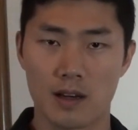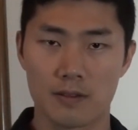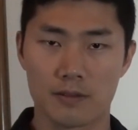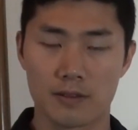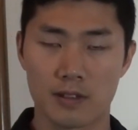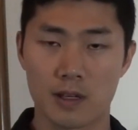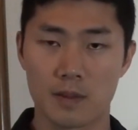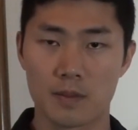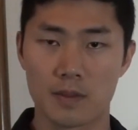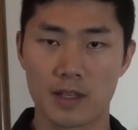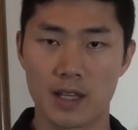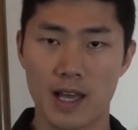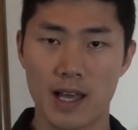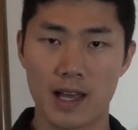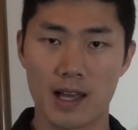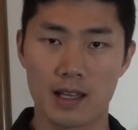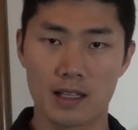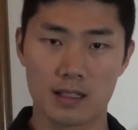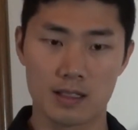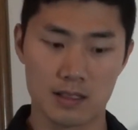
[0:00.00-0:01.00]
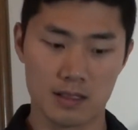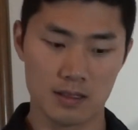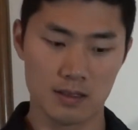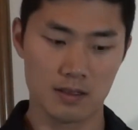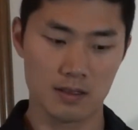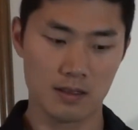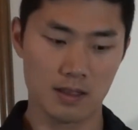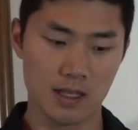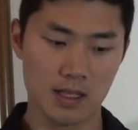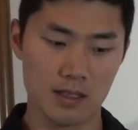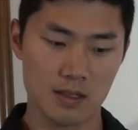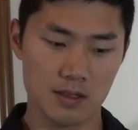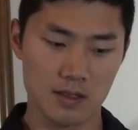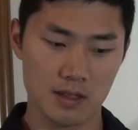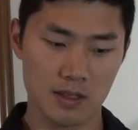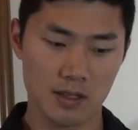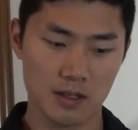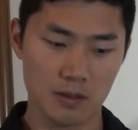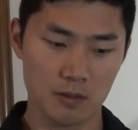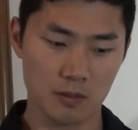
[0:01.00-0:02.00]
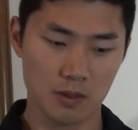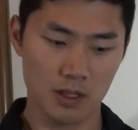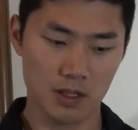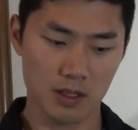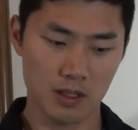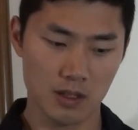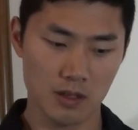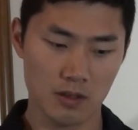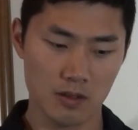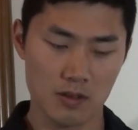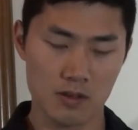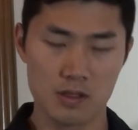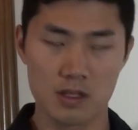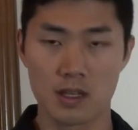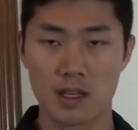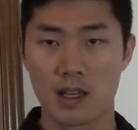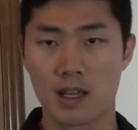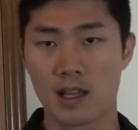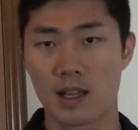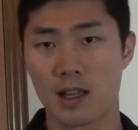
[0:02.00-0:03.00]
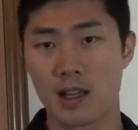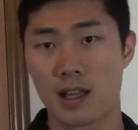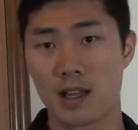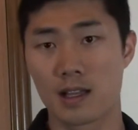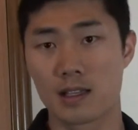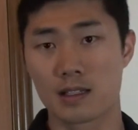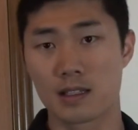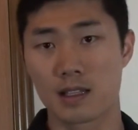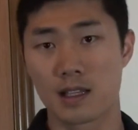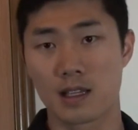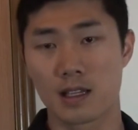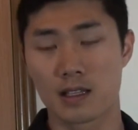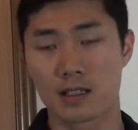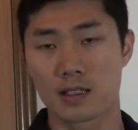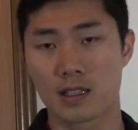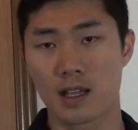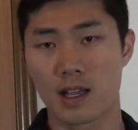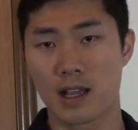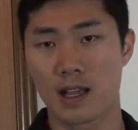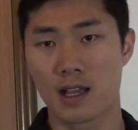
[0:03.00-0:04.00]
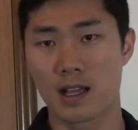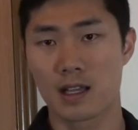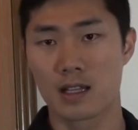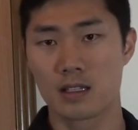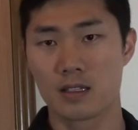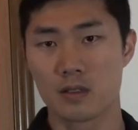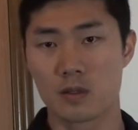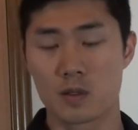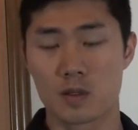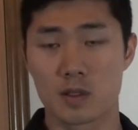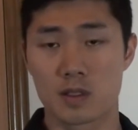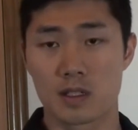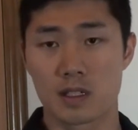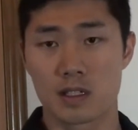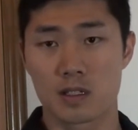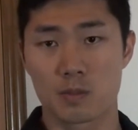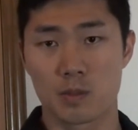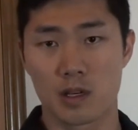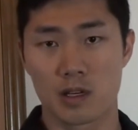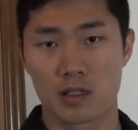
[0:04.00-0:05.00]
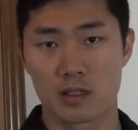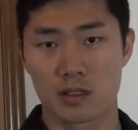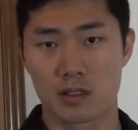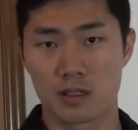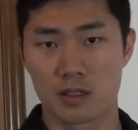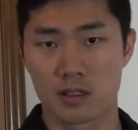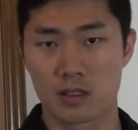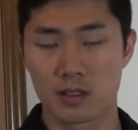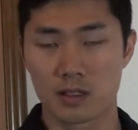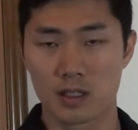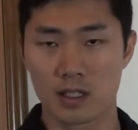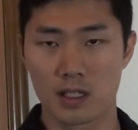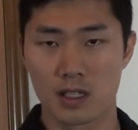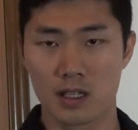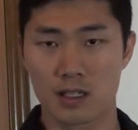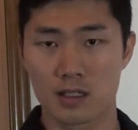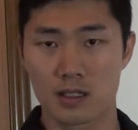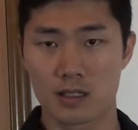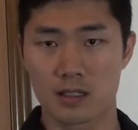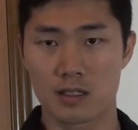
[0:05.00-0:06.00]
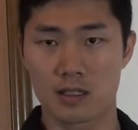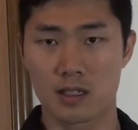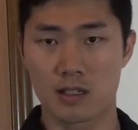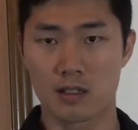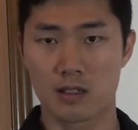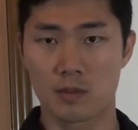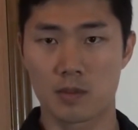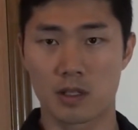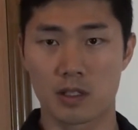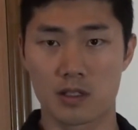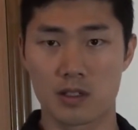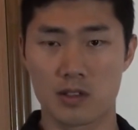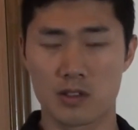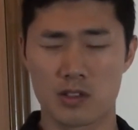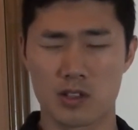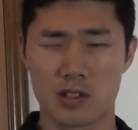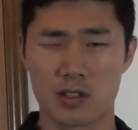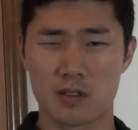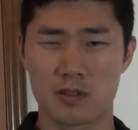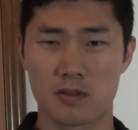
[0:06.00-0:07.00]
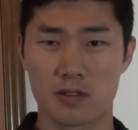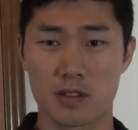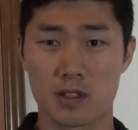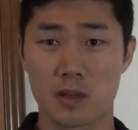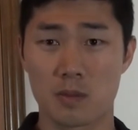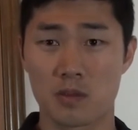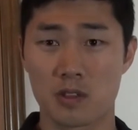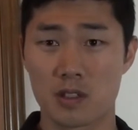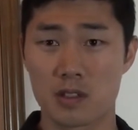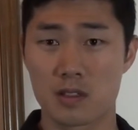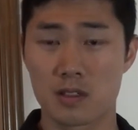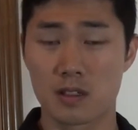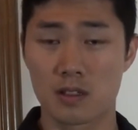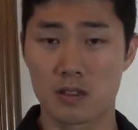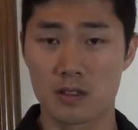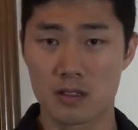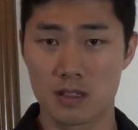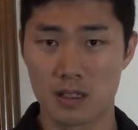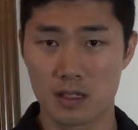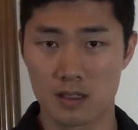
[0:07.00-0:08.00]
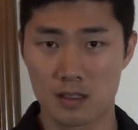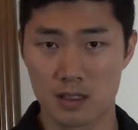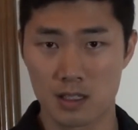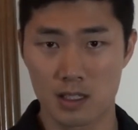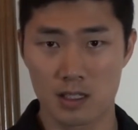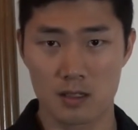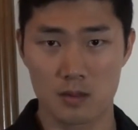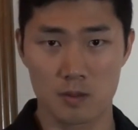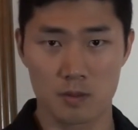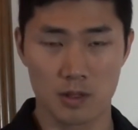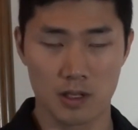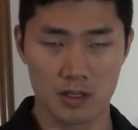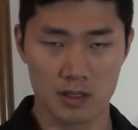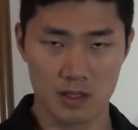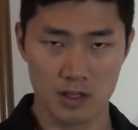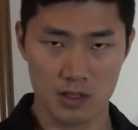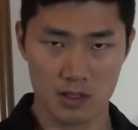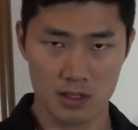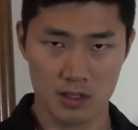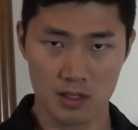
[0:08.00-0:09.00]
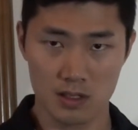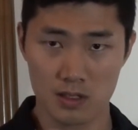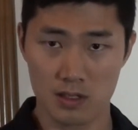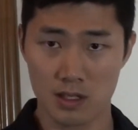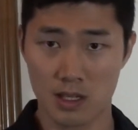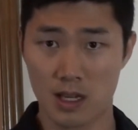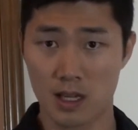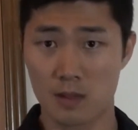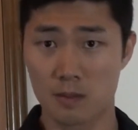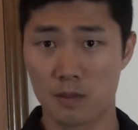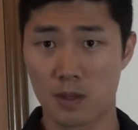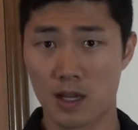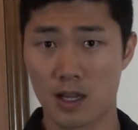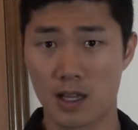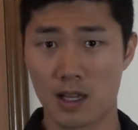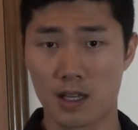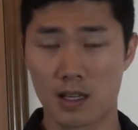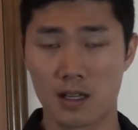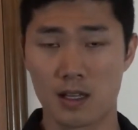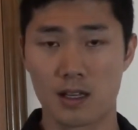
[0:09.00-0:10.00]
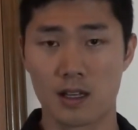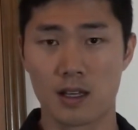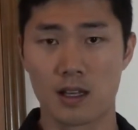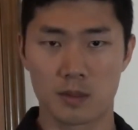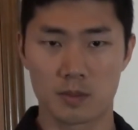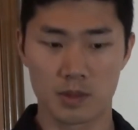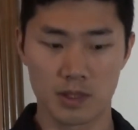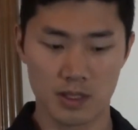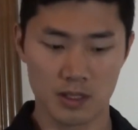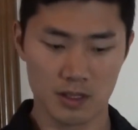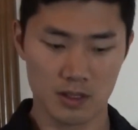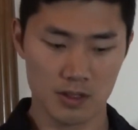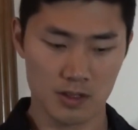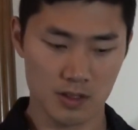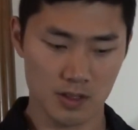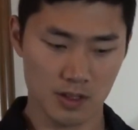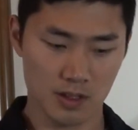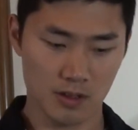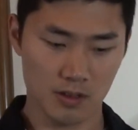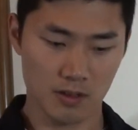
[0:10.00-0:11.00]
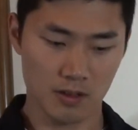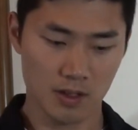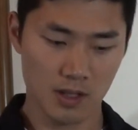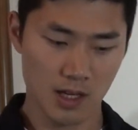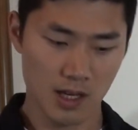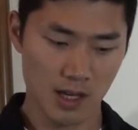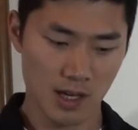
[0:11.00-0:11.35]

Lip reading: from that, installed Windows, and then I used diskpart to delete unnecessary partitions. For some reason there was like 6 partitions on my computer, so